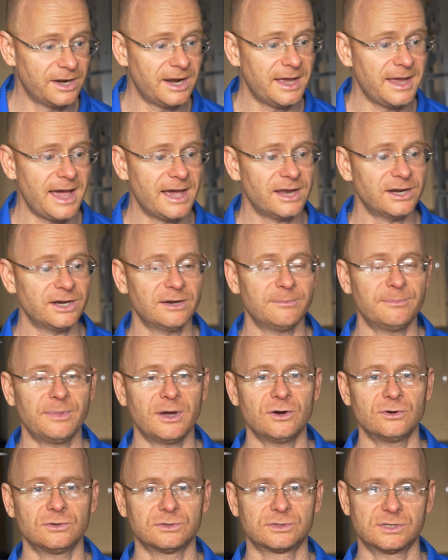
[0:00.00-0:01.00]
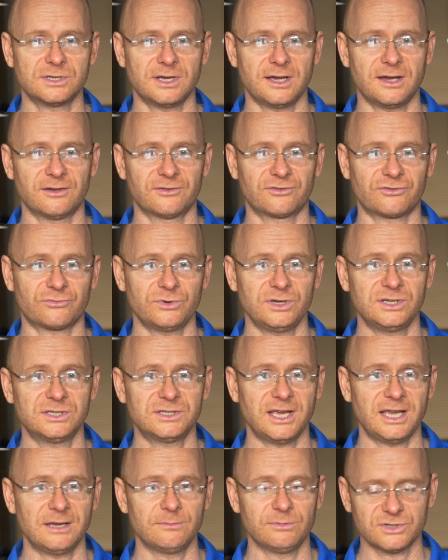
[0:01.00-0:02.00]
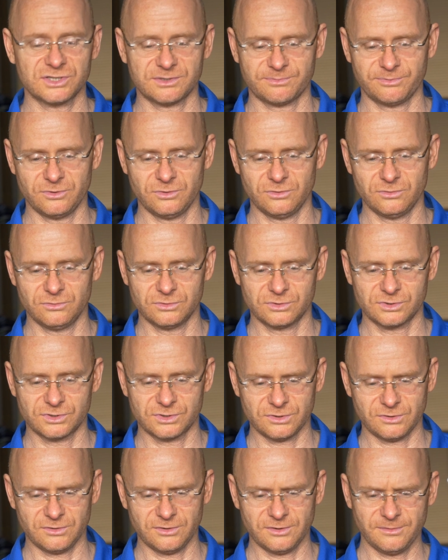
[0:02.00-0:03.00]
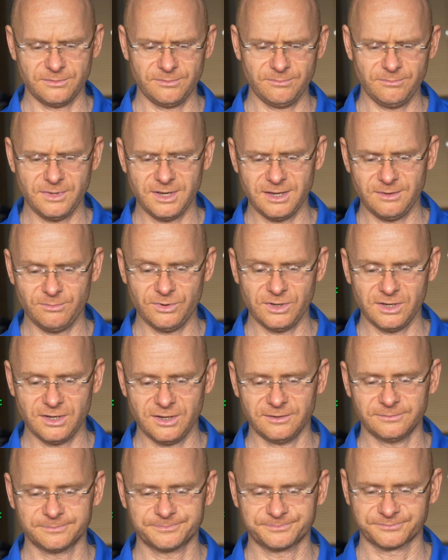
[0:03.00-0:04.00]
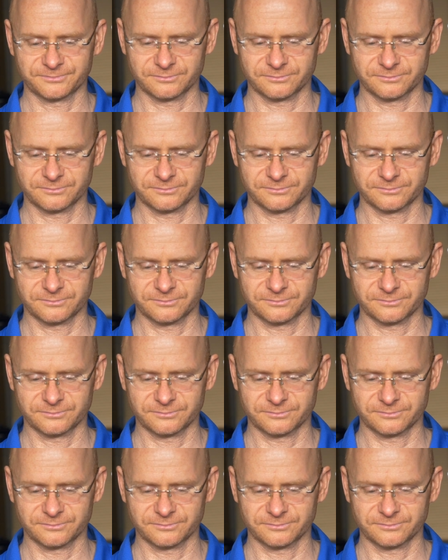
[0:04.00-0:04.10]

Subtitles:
added about 3 tablespoons, or maybe